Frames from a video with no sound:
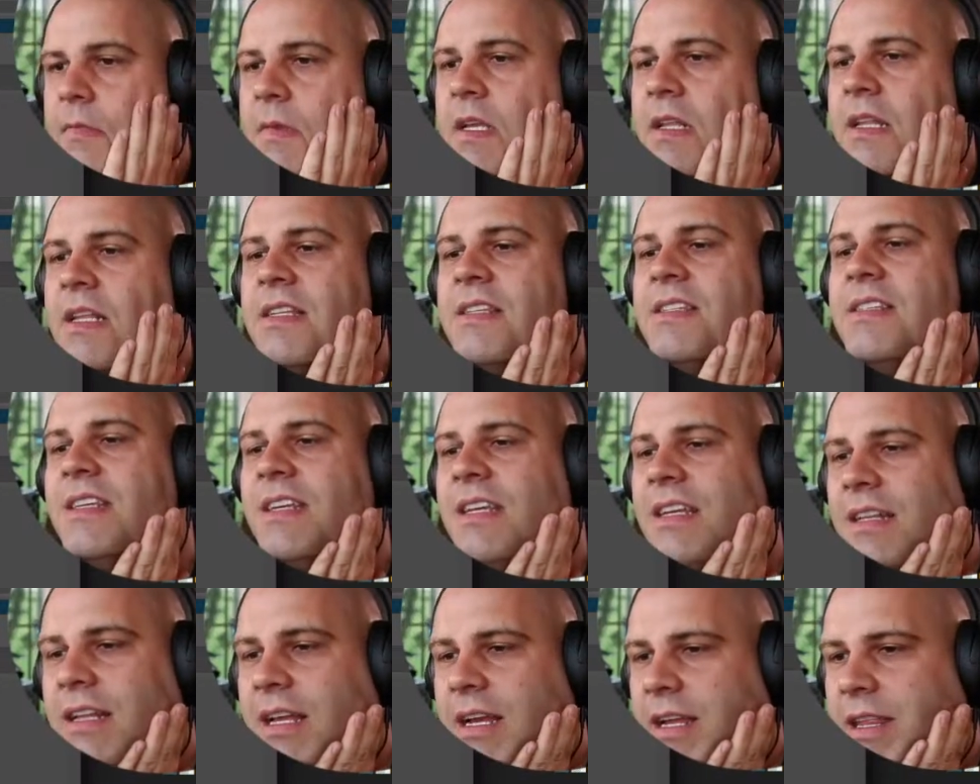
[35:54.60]
let's see,
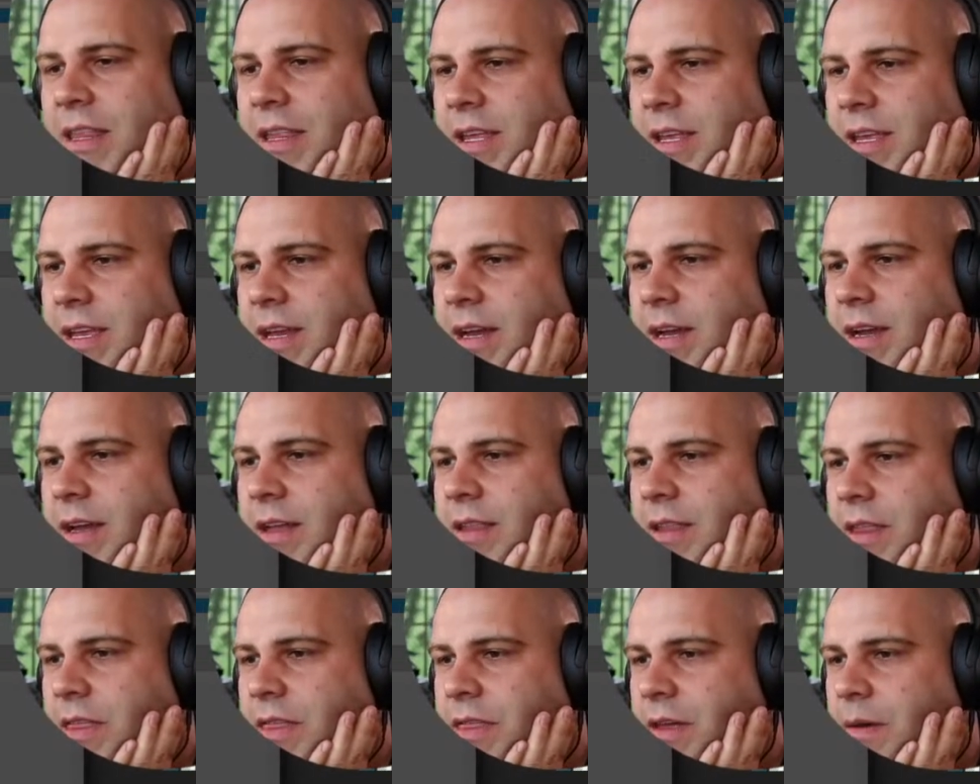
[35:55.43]
like the
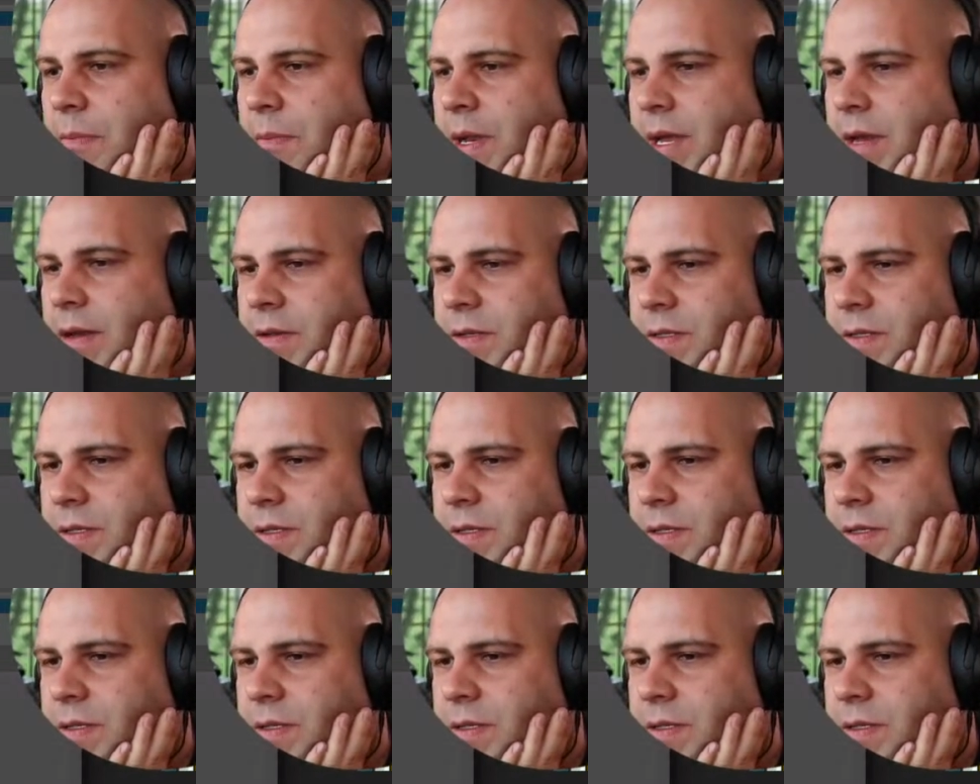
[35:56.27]
thumbnails.